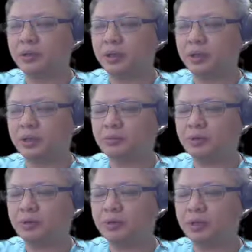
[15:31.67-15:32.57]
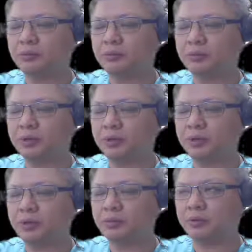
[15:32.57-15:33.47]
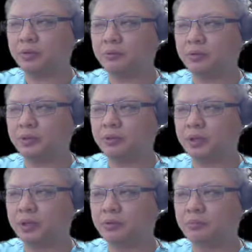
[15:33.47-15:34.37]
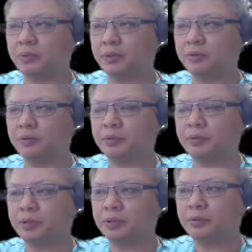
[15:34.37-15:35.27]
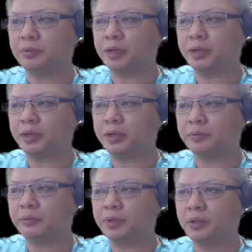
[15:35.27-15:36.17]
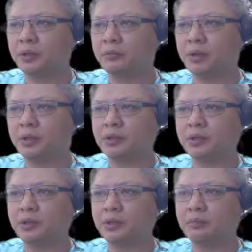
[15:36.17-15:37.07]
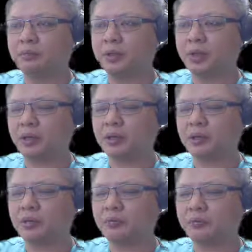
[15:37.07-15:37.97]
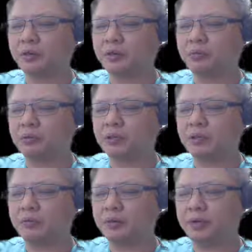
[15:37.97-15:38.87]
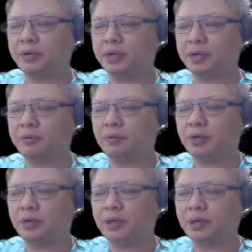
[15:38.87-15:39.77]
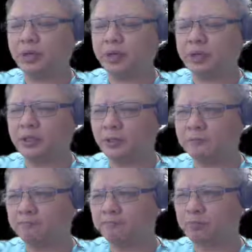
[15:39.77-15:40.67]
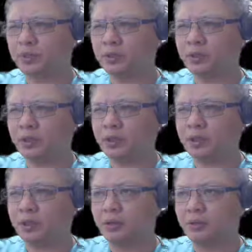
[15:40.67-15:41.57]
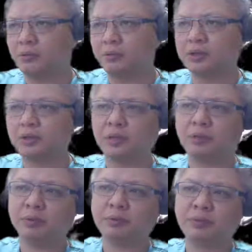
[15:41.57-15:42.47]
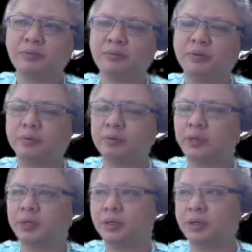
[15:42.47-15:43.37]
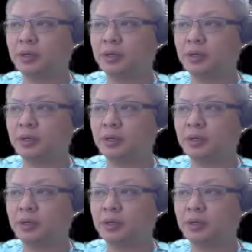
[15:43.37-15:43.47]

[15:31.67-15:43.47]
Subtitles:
at this point in time would perhaps not be such a good idea. But seeing that black's formation was now very queer and one might say perhaps even very weak,